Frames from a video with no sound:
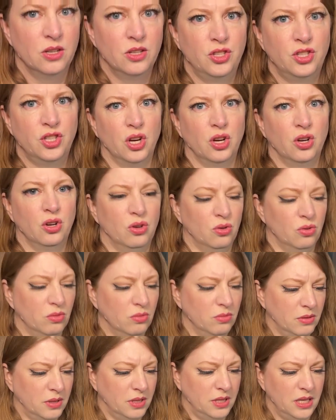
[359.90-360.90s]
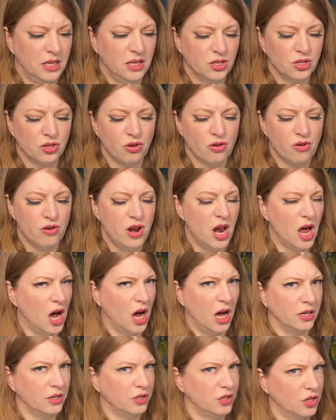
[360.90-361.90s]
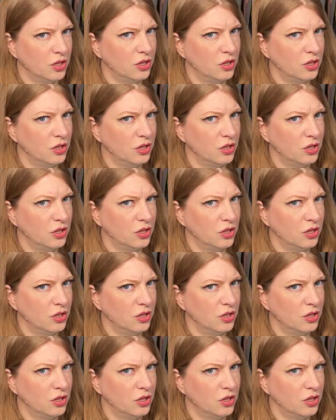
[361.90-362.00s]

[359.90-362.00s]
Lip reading: So these are not